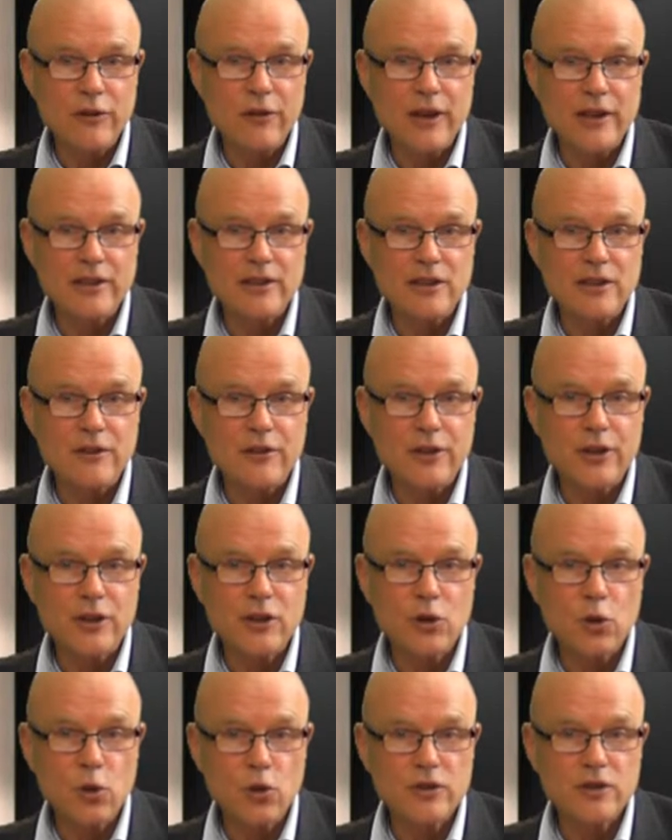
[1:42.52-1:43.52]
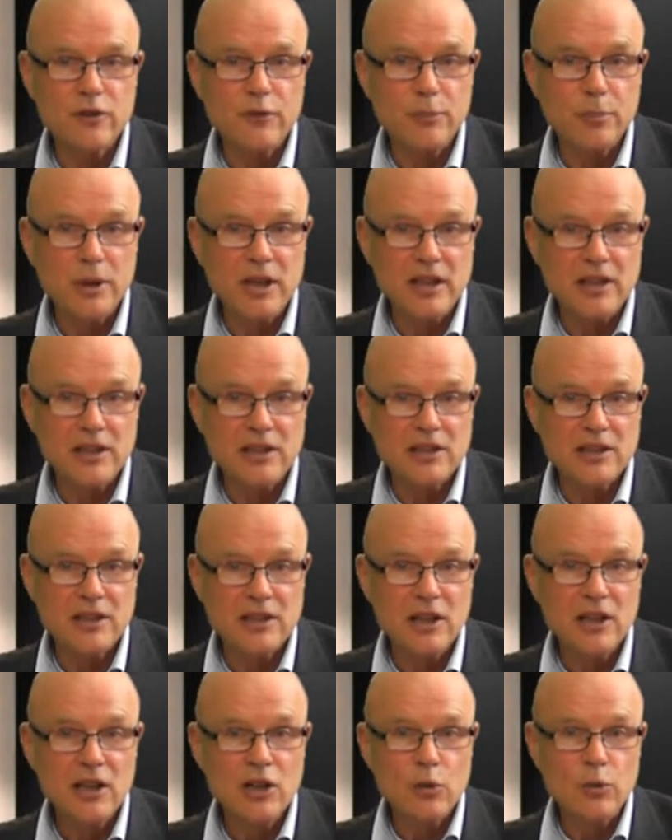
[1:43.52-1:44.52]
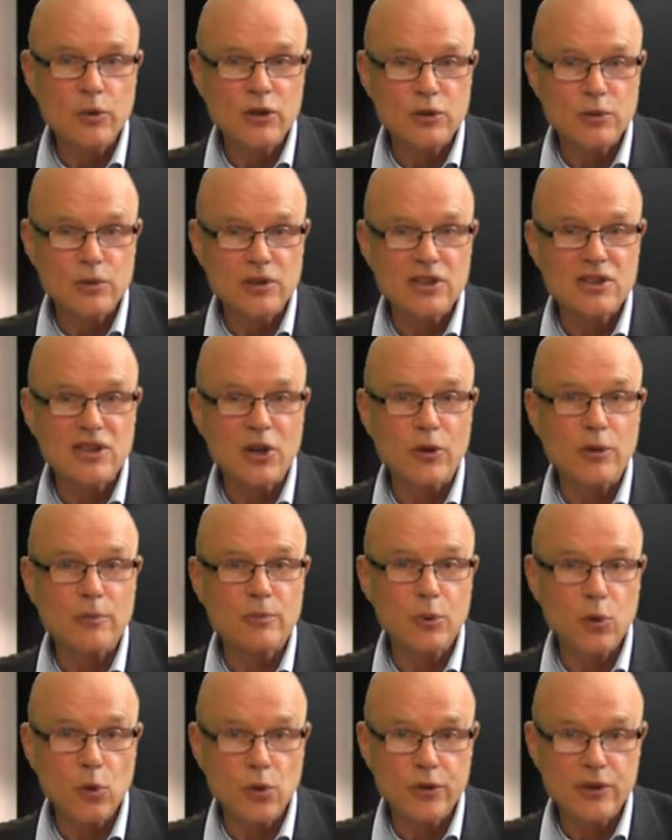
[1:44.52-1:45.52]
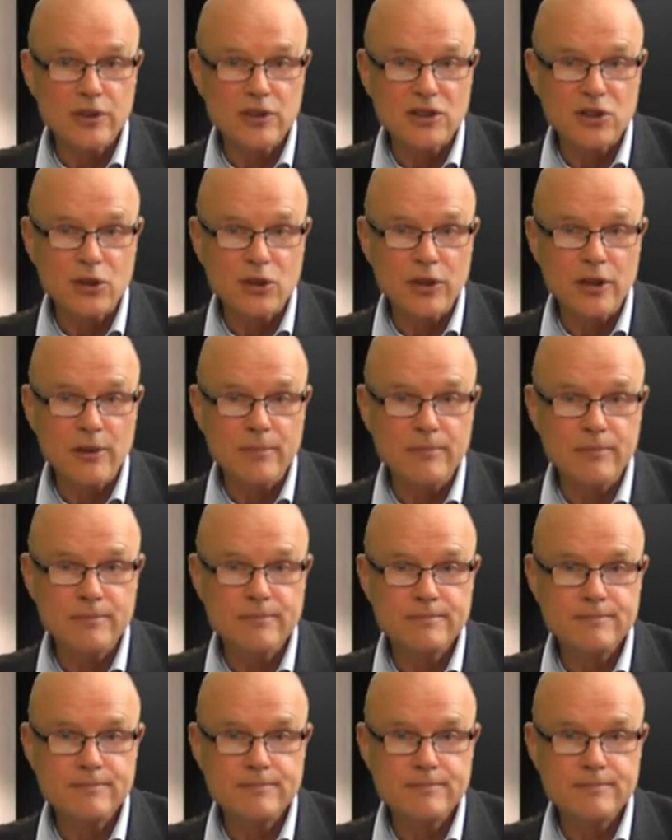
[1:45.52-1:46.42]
fighting for the cause of peace, which was so important to him.